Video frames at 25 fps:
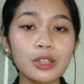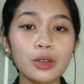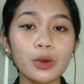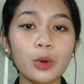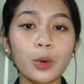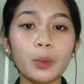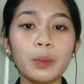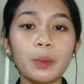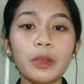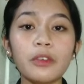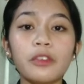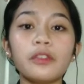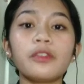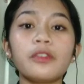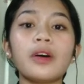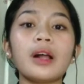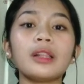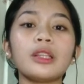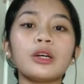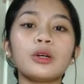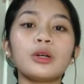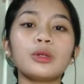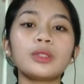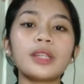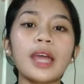to be
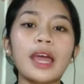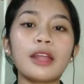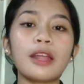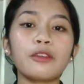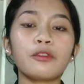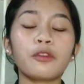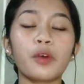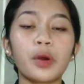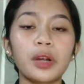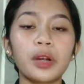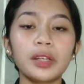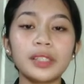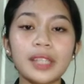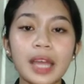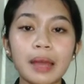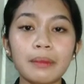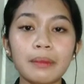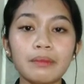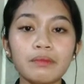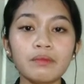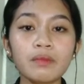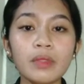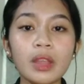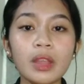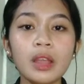followed and for
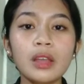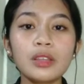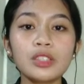them